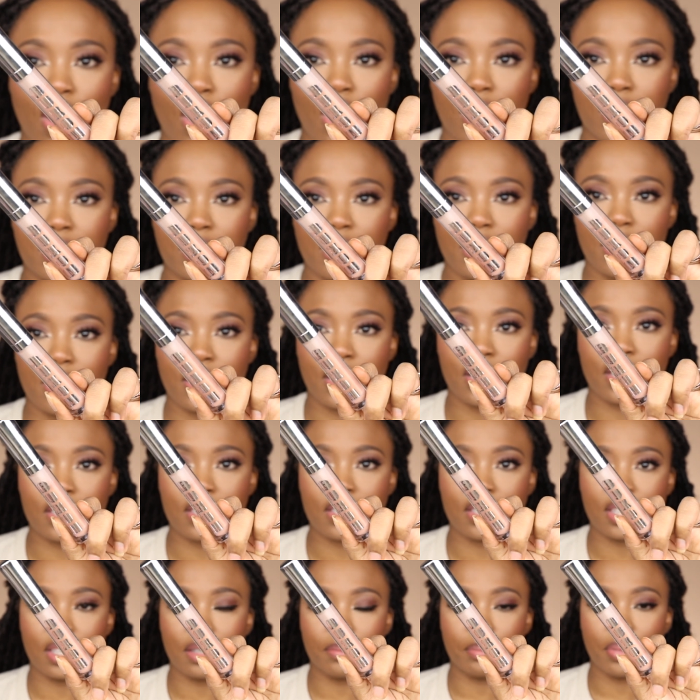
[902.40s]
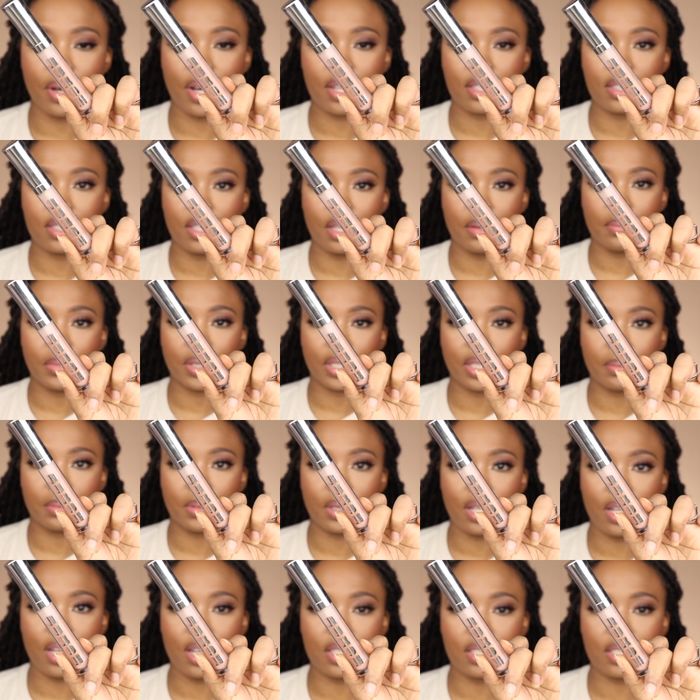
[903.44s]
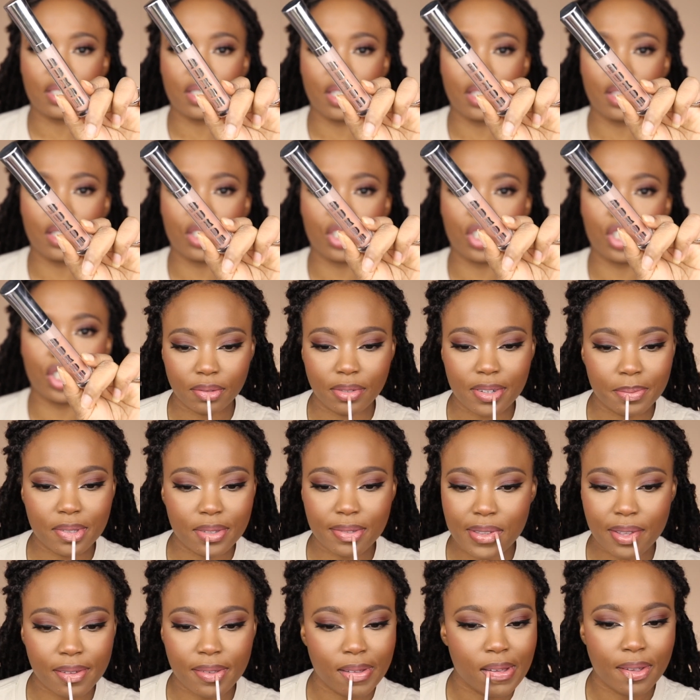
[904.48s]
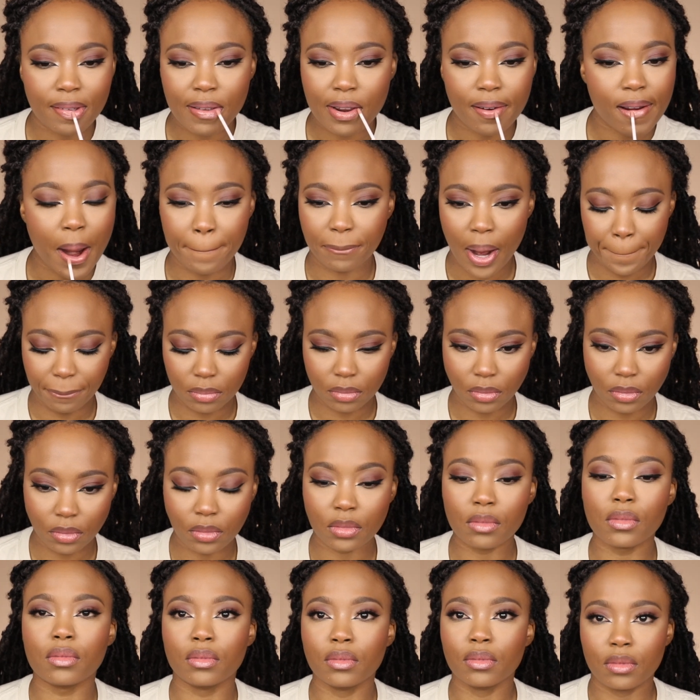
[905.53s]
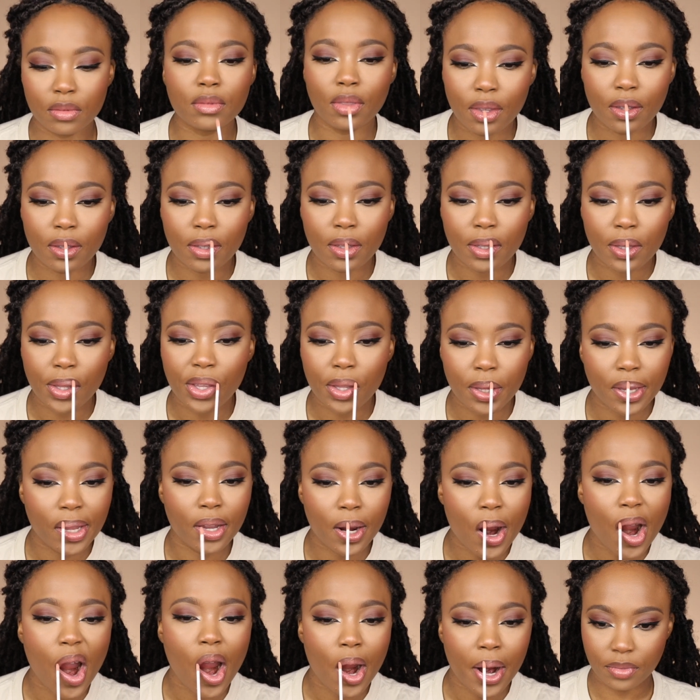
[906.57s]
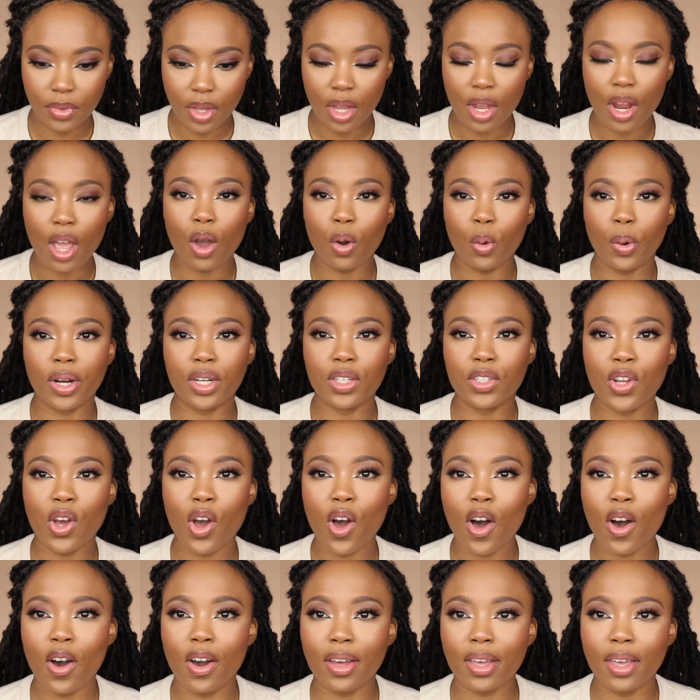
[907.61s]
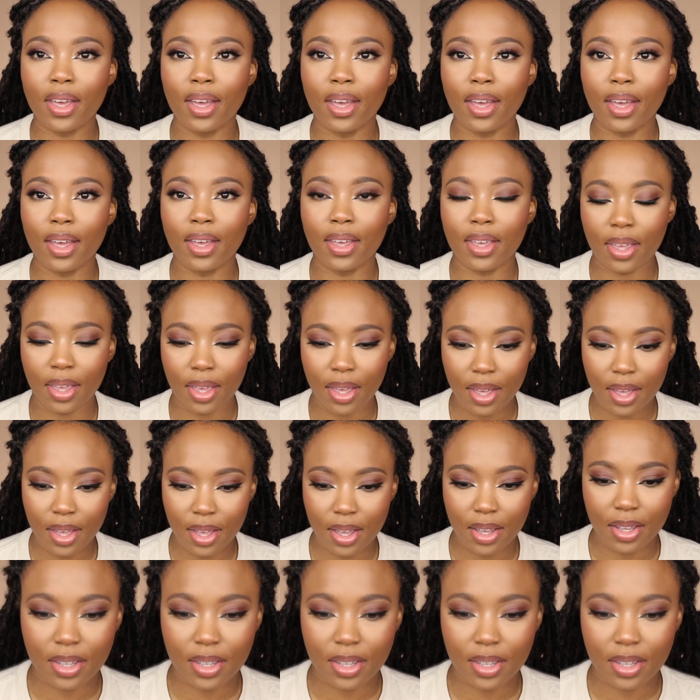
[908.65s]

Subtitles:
onto this the Buxom lip gloss in the shade Samantha, or Called Samantha. Now we're talking, yes.